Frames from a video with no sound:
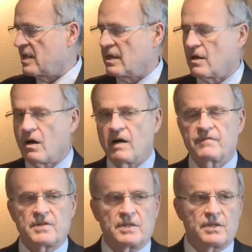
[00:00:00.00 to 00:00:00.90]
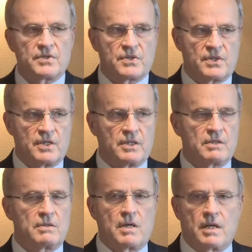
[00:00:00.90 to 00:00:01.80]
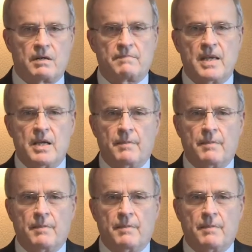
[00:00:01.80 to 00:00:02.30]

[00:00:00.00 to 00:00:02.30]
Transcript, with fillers: I often had seen um,